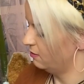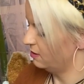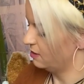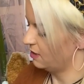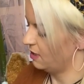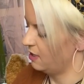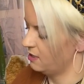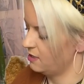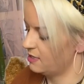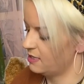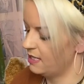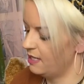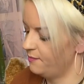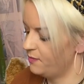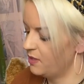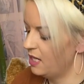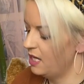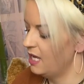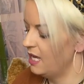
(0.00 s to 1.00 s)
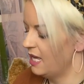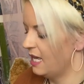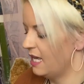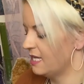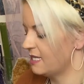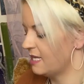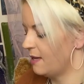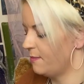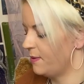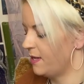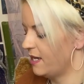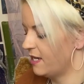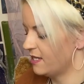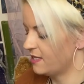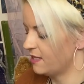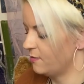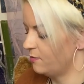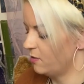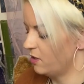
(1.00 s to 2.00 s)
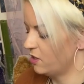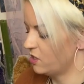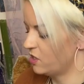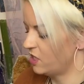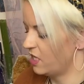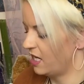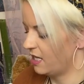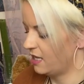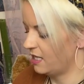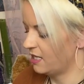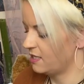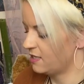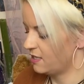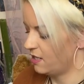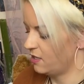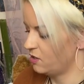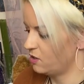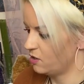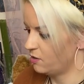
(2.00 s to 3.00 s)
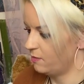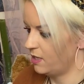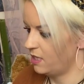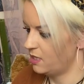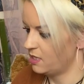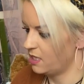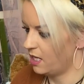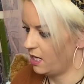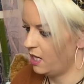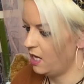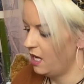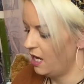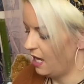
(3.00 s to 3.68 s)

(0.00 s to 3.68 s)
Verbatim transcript: There's a hand slap. Is there a person watching their social media?